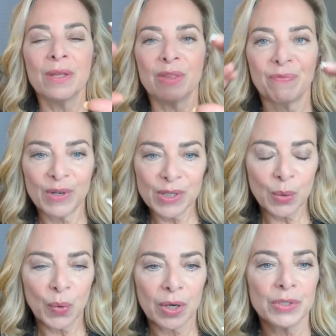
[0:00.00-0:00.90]
the first
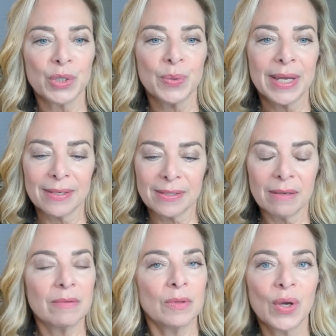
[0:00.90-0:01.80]
thing we're going to do is
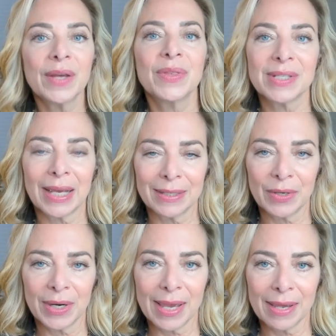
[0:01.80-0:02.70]
look at the
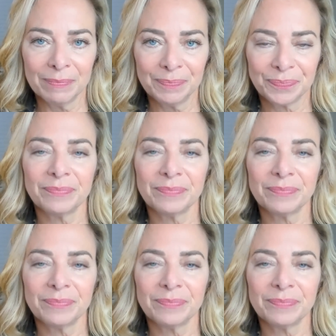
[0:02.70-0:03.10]
secondary gain.